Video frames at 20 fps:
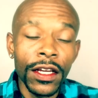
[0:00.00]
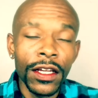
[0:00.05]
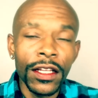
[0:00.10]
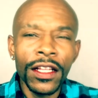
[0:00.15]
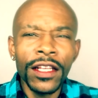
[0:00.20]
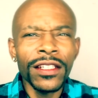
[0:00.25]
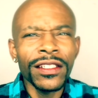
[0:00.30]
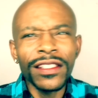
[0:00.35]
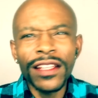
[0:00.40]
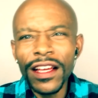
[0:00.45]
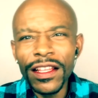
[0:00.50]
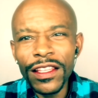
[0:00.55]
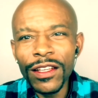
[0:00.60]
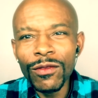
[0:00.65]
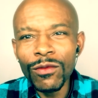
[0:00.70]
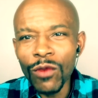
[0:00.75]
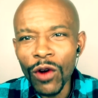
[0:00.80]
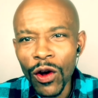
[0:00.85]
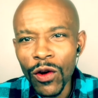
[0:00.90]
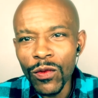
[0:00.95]
there's
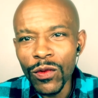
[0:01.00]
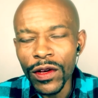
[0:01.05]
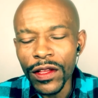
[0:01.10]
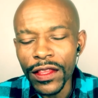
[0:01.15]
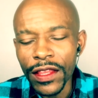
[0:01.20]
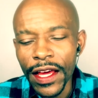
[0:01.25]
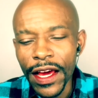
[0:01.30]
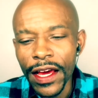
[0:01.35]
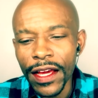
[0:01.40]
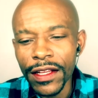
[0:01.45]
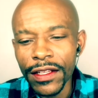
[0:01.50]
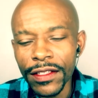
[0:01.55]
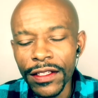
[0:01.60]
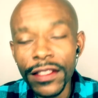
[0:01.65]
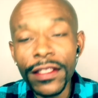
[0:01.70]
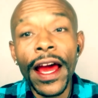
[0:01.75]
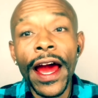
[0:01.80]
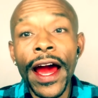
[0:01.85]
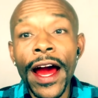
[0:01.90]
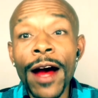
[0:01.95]
nothing wrong with that.
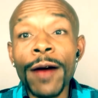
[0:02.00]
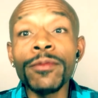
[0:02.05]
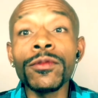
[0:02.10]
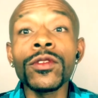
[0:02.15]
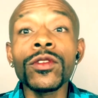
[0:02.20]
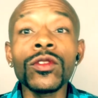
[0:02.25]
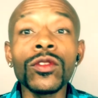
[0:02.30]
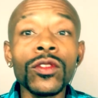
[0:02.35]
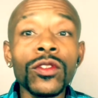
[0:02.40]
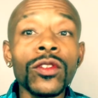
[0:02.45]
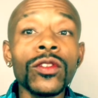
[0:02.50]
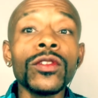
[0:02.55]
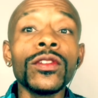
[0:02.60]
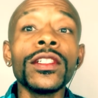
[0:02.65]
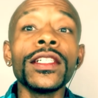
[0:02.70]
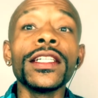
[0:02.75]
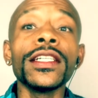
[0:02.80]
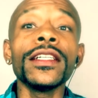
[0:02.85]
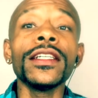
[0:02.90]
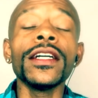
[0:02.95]
There's
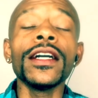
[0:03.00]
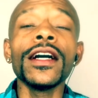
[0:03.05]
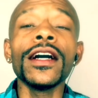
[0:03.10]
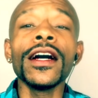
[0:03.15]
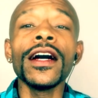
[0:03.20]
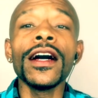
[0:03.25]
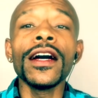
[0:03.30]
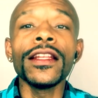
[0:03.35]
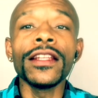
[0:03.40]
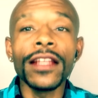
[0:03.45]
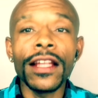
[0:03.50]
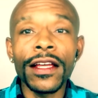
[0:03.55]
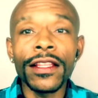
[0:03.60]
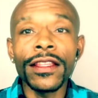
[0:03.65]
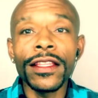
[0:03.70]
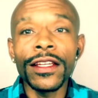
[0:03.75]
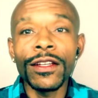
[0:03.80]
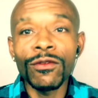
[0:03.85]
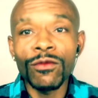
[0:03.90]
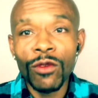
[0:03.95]
absolutely
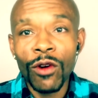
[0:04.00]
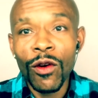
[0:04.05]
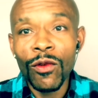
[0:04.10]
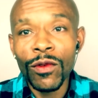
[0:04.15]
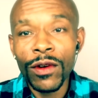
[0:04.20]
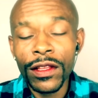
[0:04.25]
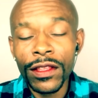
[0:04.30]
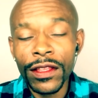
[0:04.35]
nothing wrong with